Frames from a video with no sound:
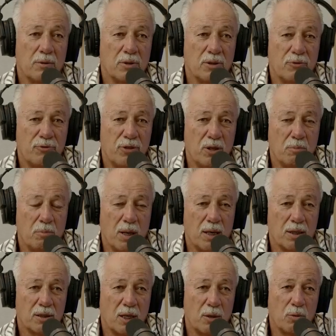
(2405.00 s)
was a few
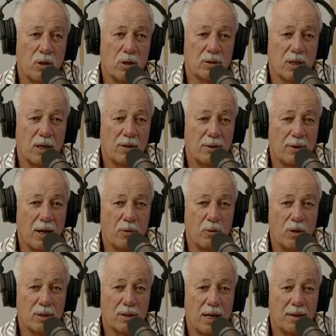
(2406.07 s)
blokes. They worked
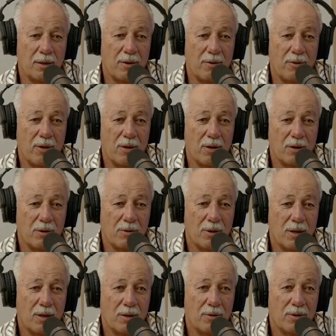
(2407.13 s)
under
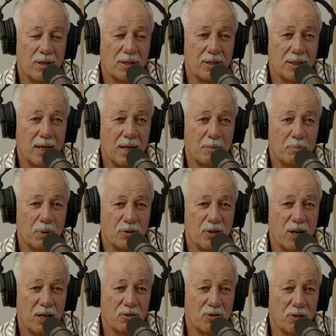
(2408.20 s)
the
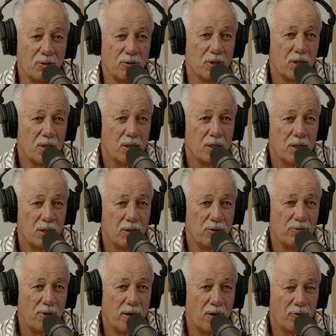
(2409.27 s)
protection
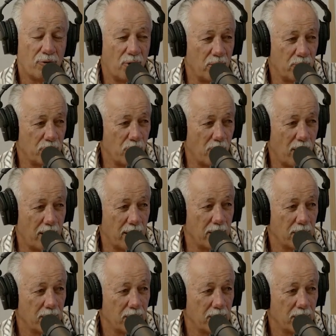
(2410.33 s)
of Fred Cray,